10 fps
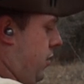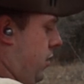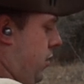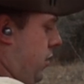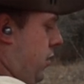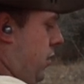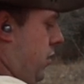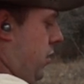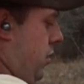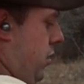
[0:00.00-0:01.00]

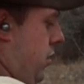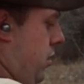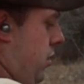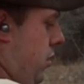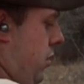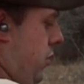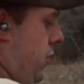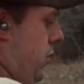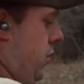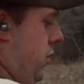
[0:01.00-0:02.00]

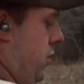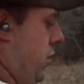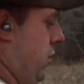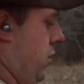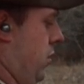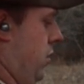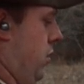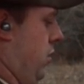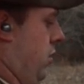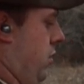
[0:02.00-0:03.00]

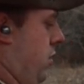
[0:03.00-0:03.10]
Nothing is said.